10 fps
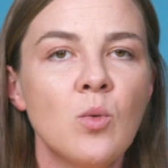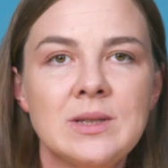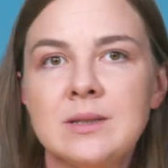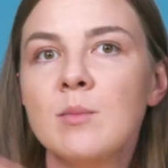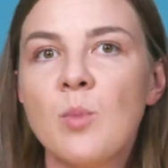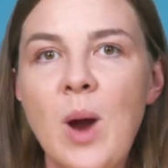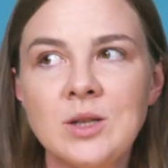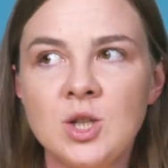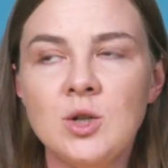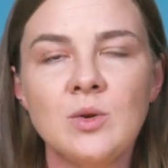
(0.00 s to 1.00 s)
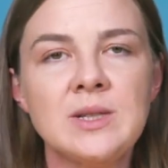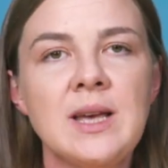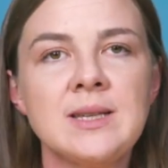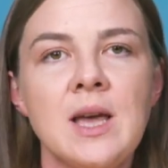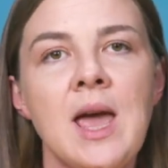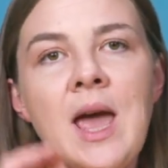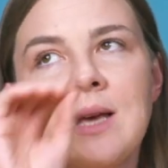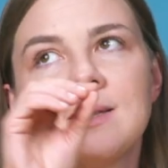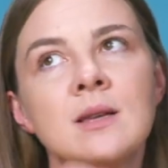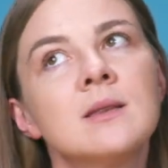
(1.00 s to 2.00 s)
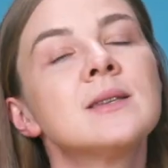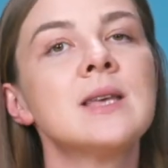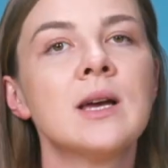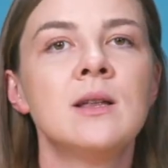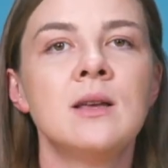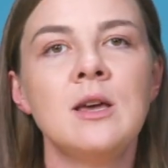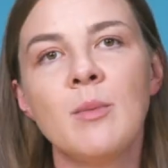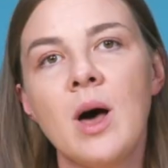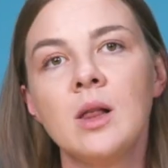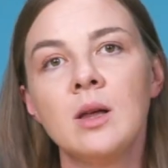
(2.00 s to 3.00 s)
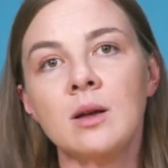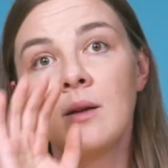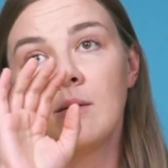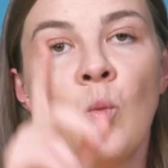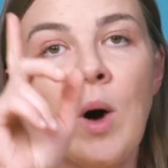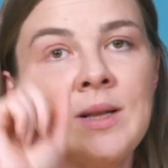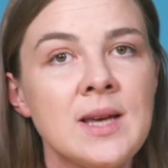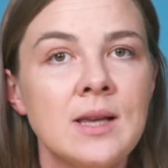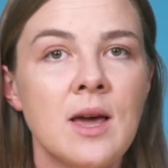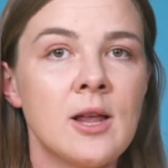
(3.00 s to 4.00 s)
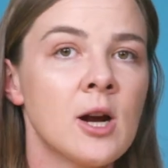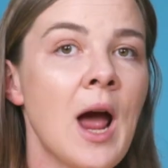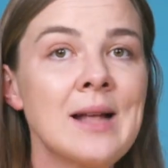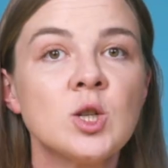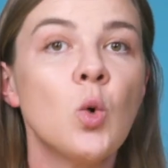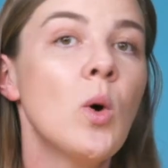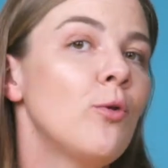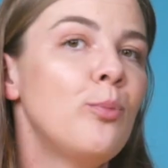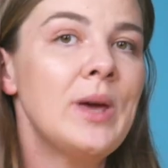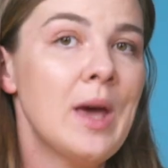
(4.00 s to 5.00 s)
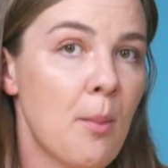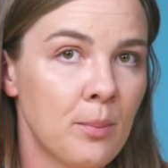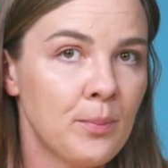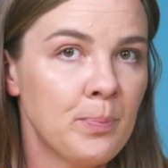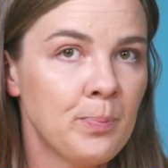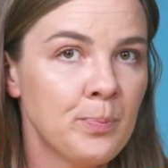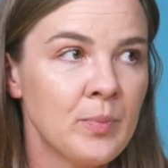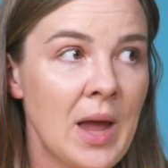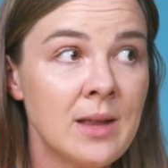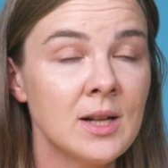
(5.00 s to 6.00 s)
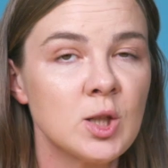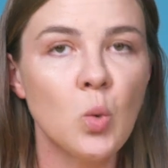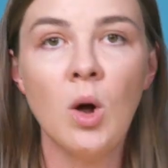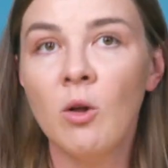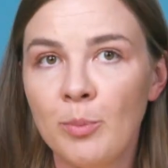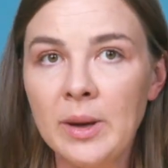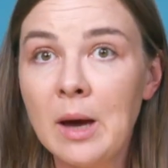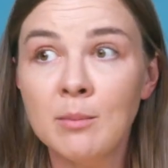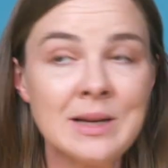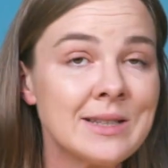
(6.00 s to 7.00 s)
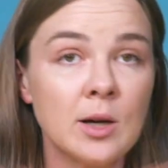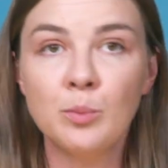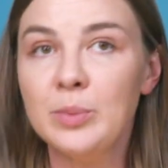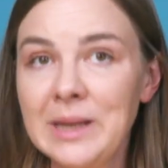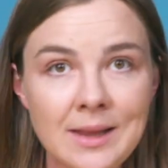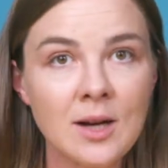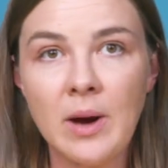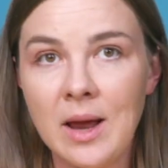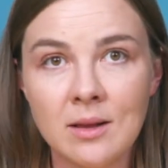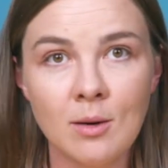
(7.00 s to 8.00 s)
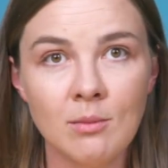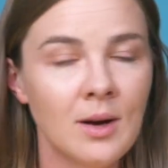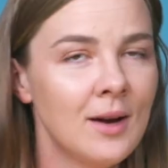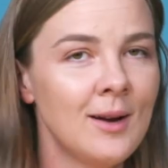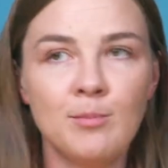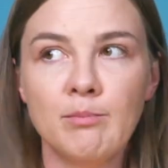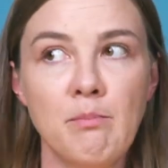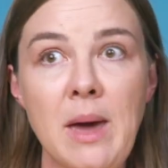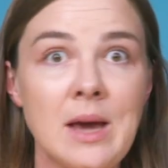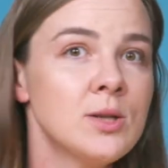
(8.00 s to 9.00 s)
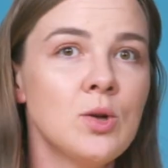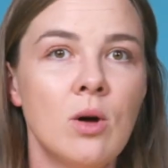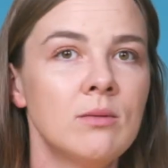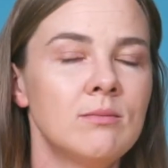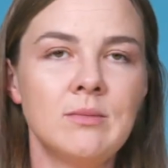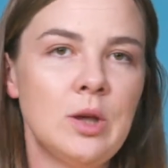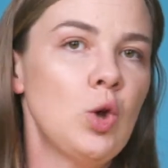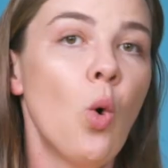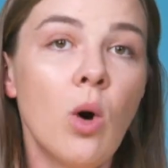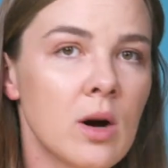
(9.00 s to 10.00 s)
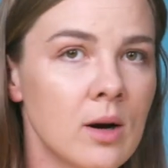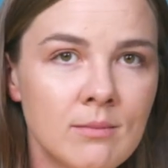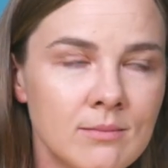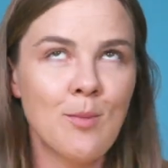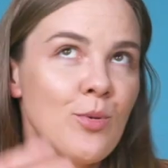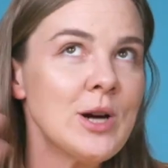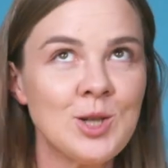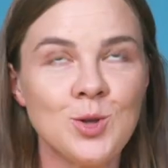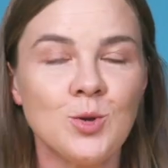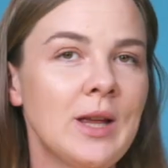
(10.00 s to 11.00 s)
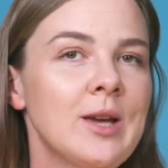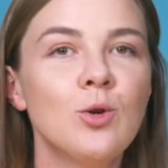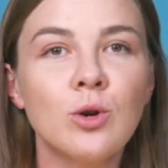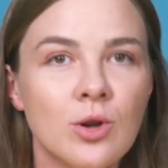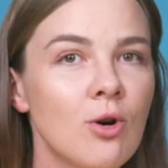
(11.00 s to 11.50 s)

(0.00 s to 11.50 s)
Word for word: What some brands do is they say, hey, send the second email 1 day later at 12 p.m. And that 12 p.m. is completely random based on your impressions or like your